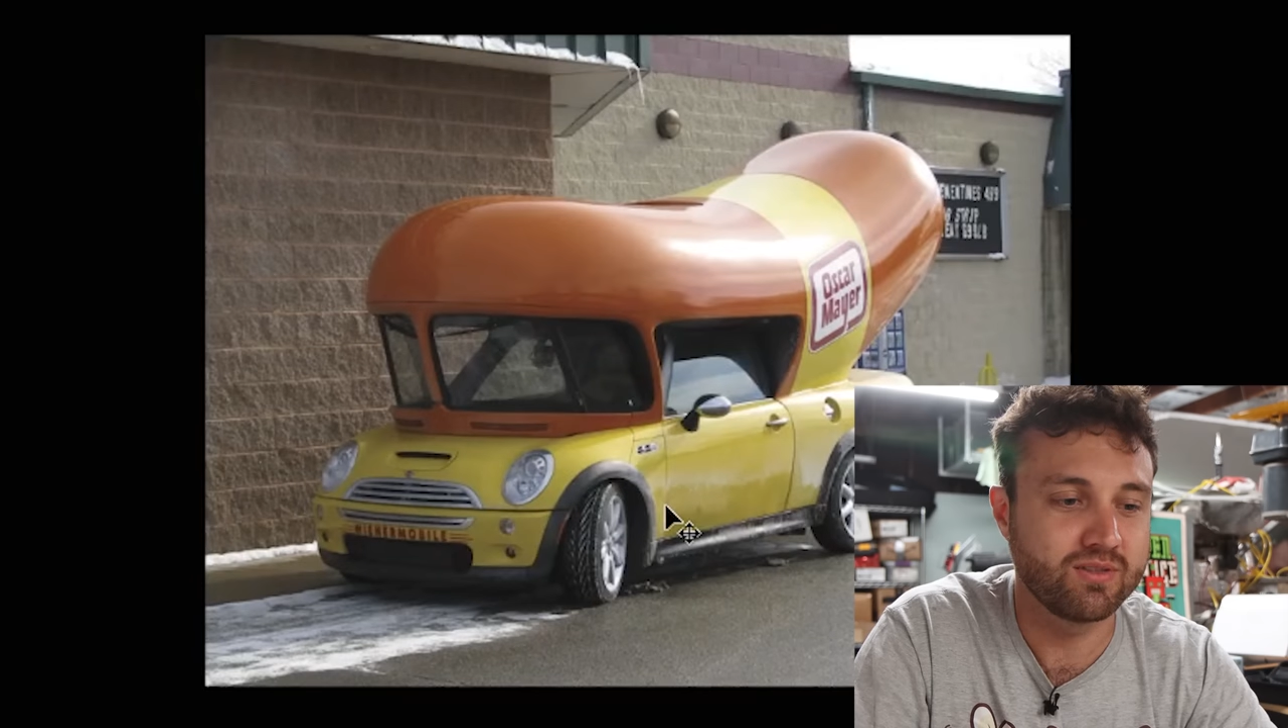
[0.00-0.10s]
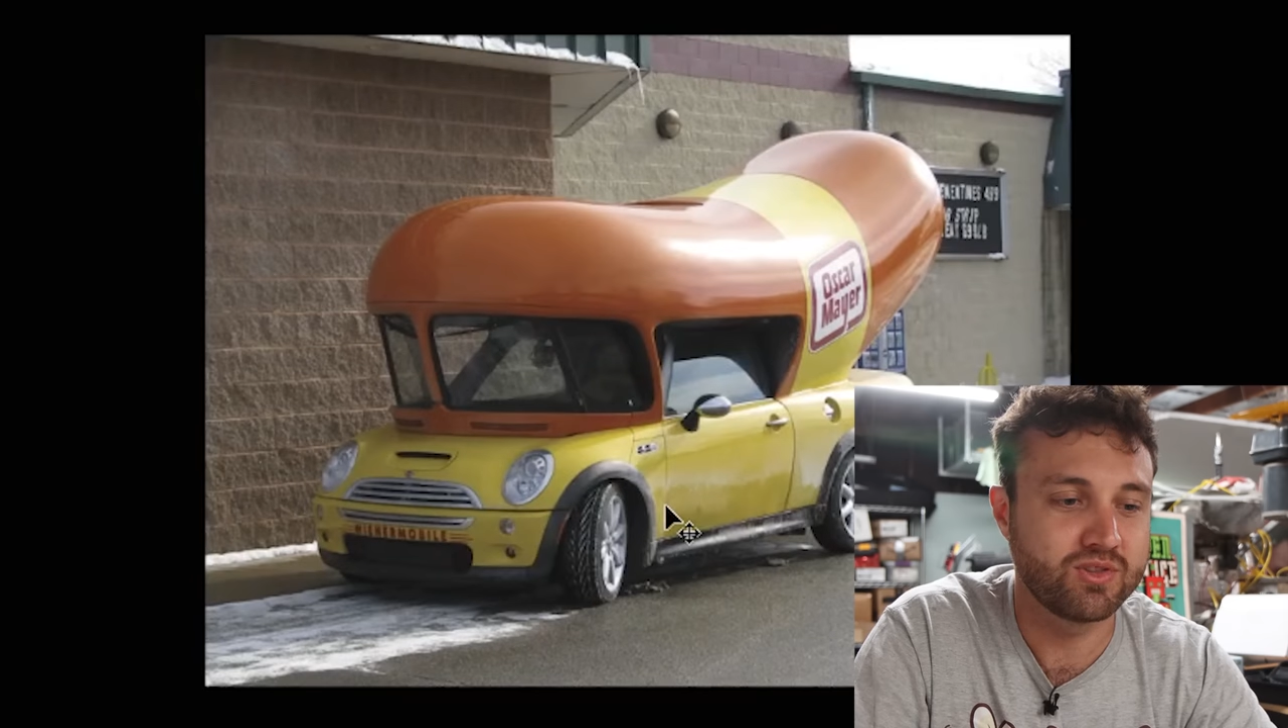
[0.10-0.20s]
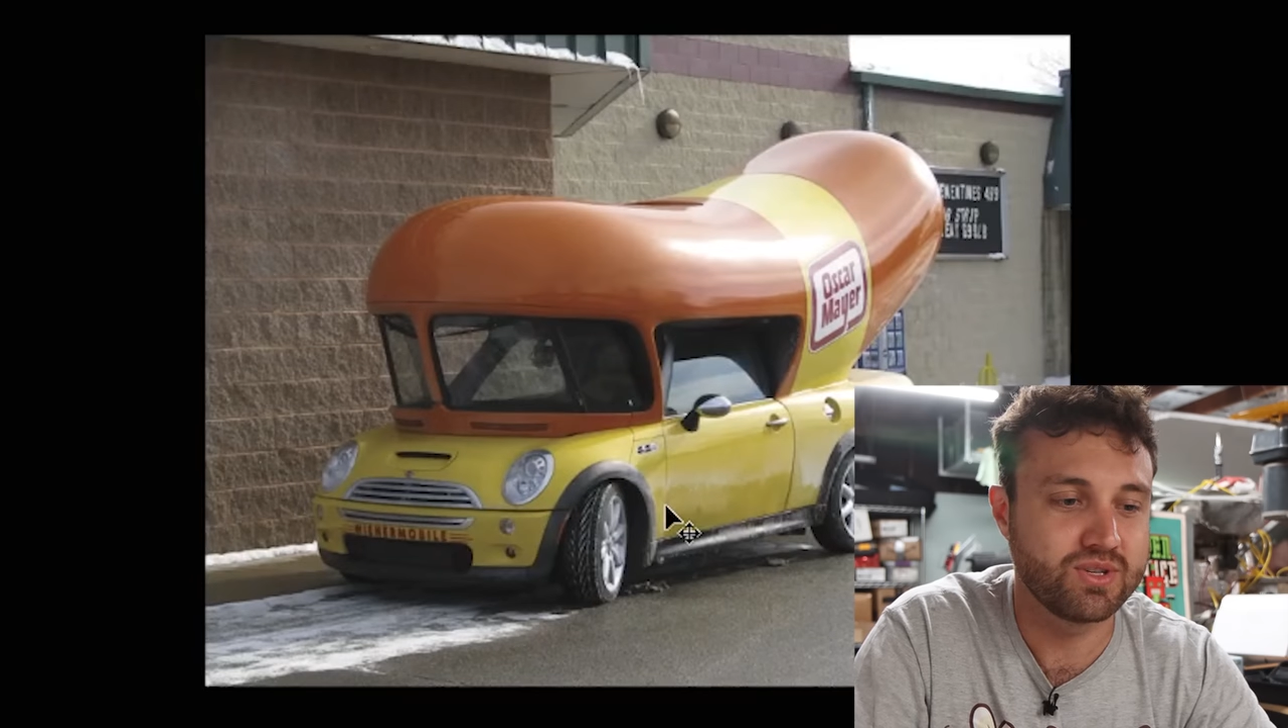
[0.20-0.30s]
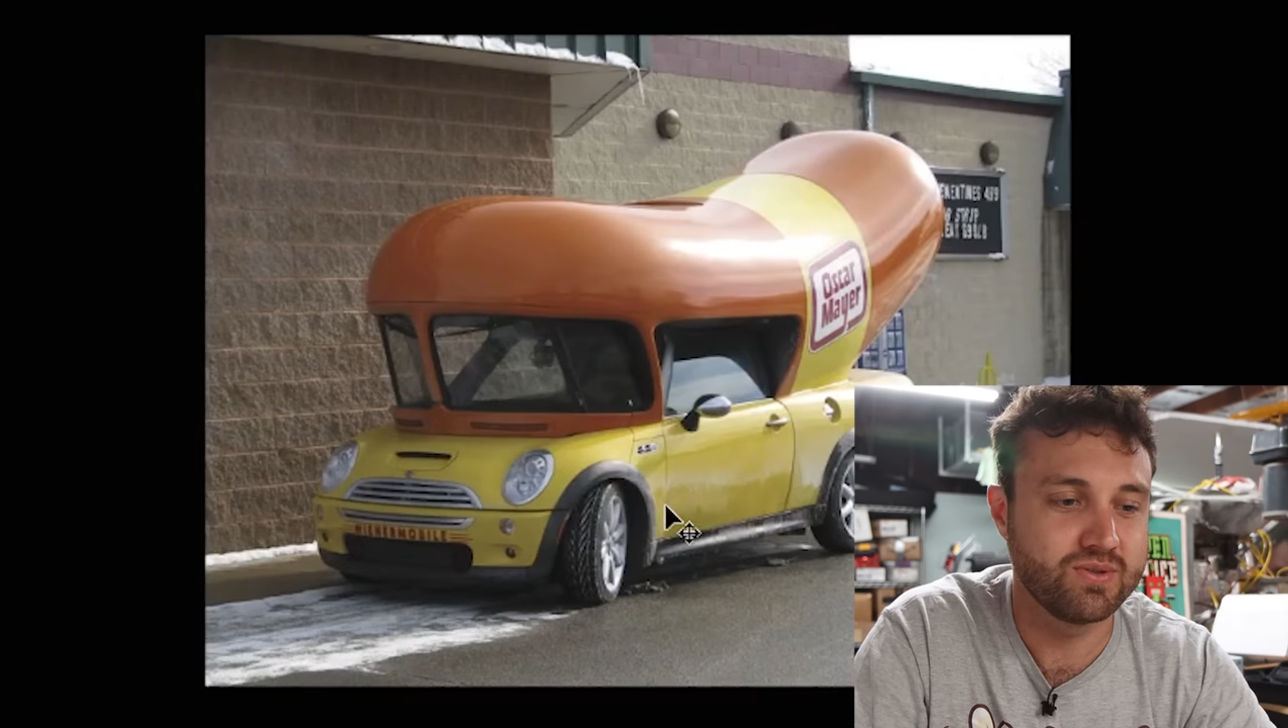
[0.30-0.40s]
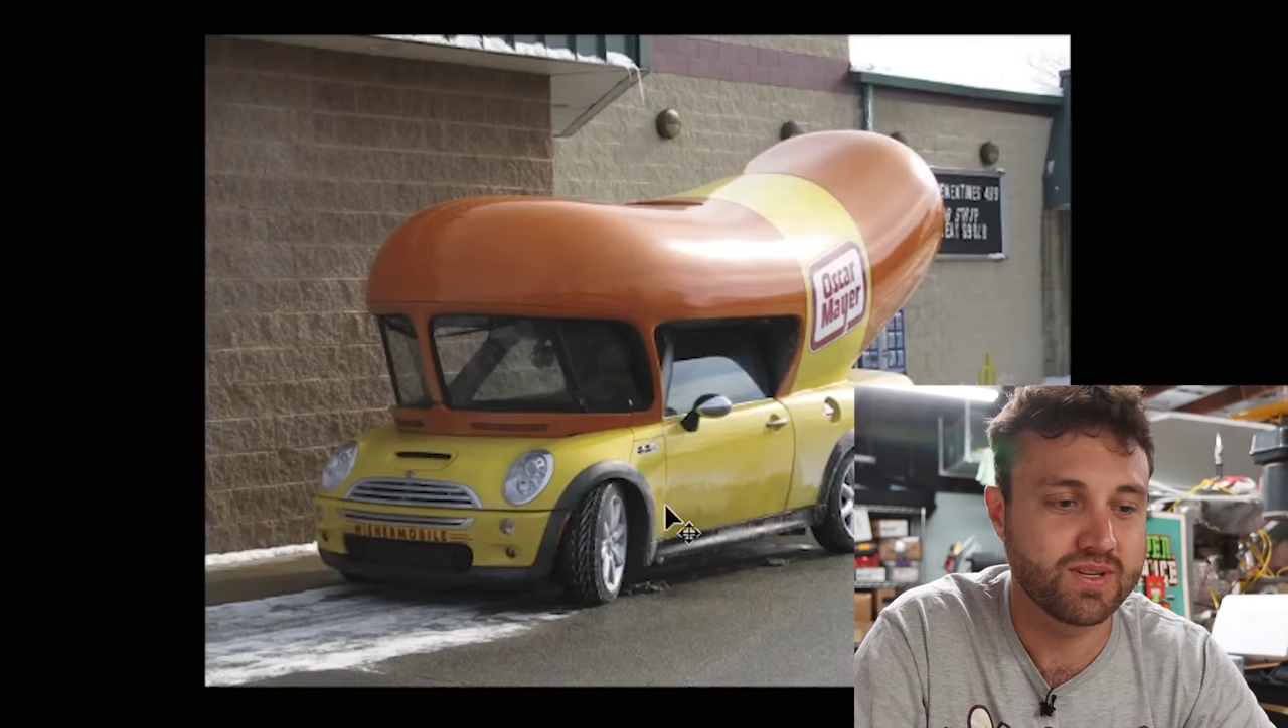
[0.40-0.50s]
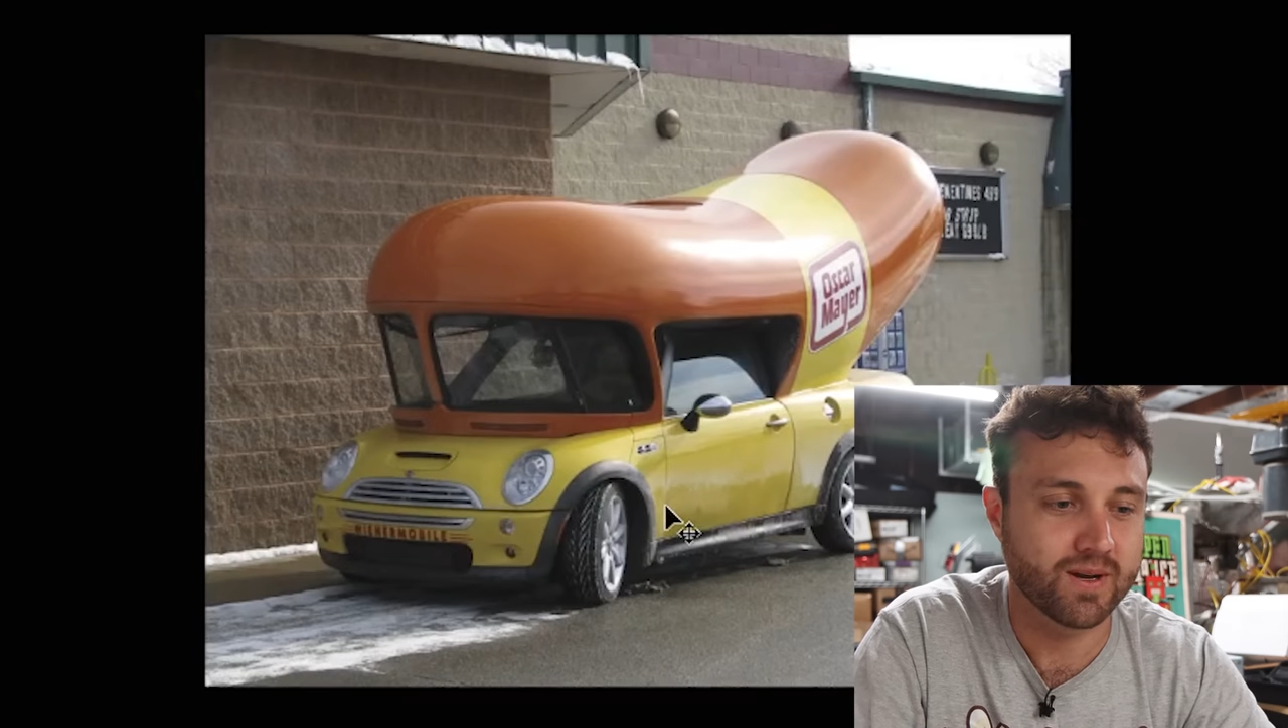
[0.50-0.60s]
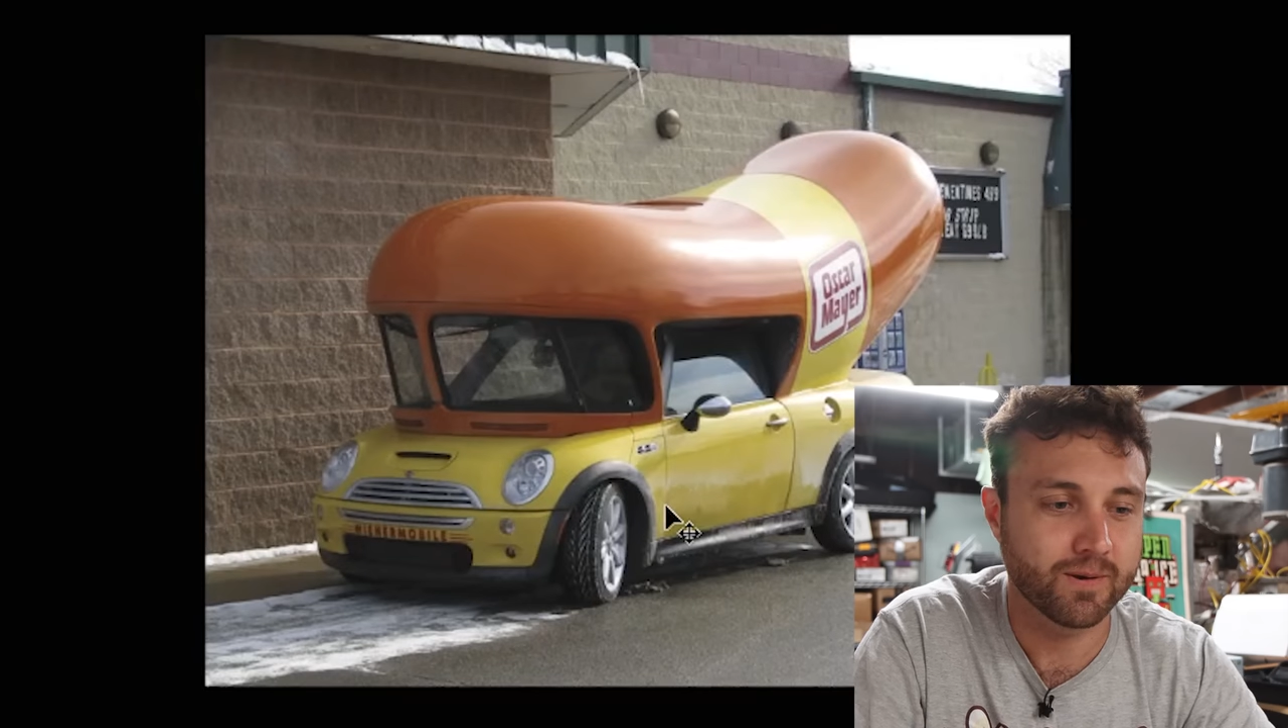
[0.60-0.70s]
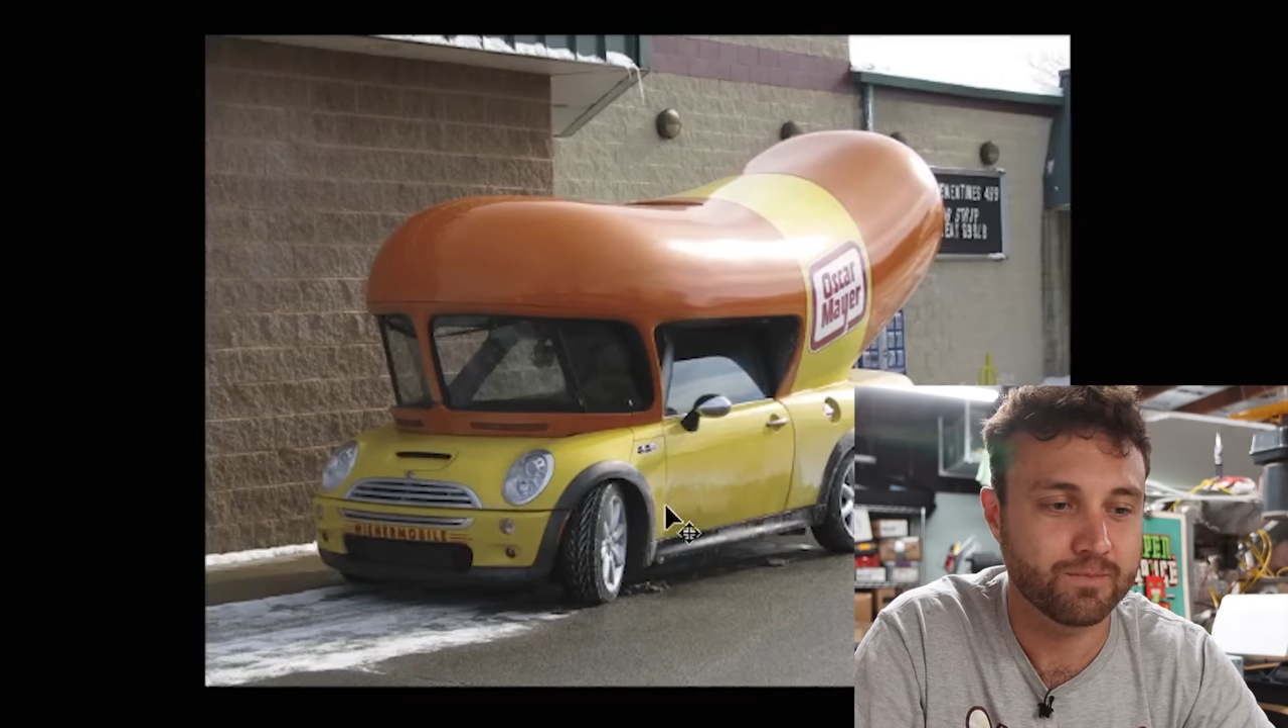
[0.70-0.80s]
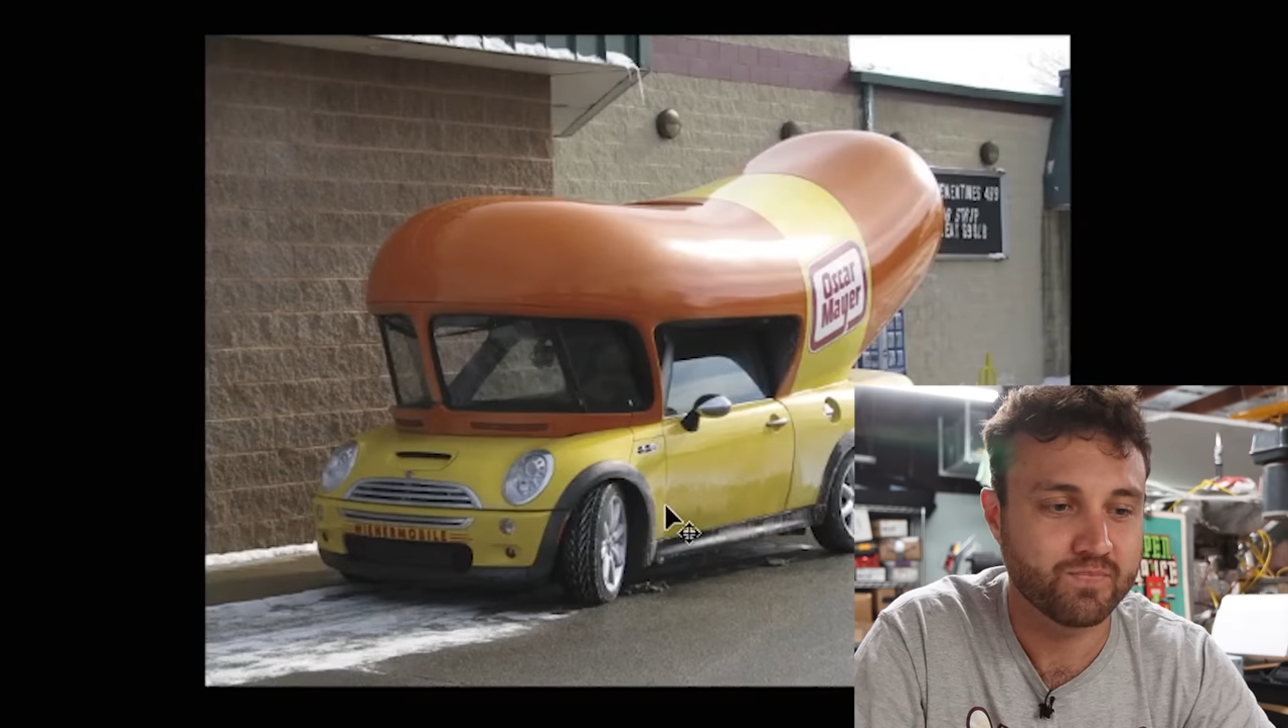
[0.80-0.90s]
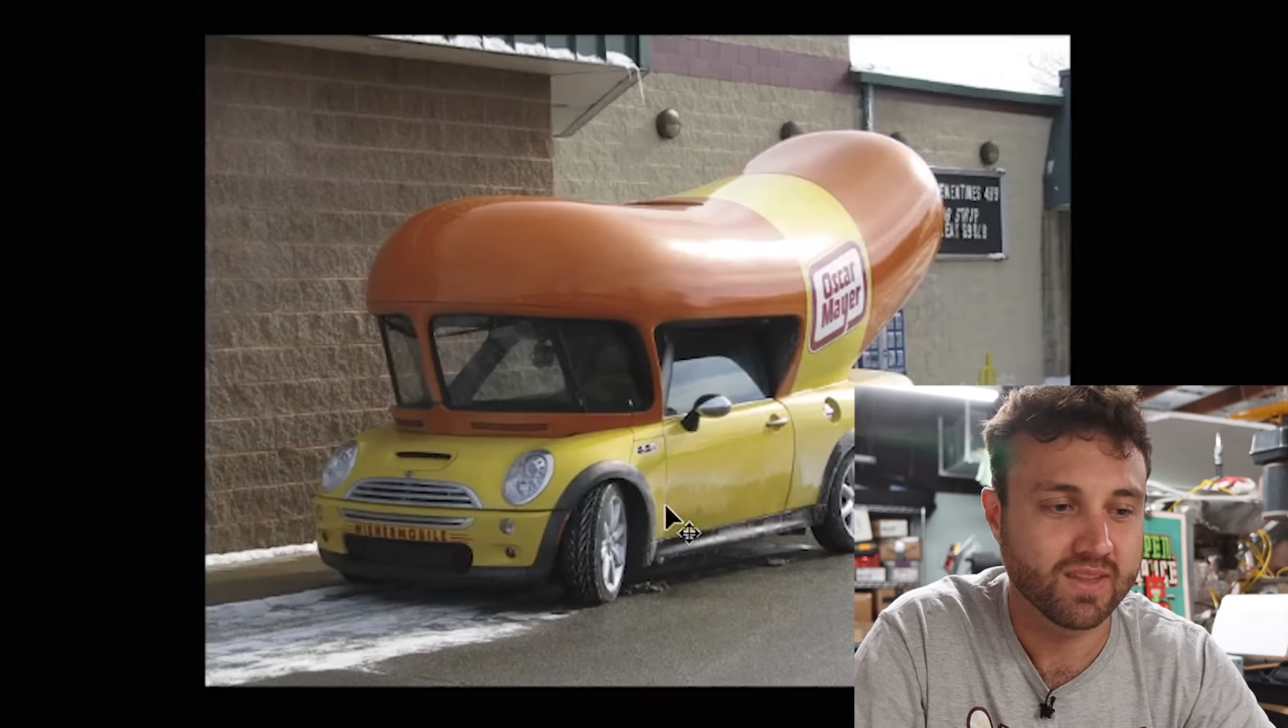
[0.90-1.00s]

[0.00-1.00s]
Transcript: Jr.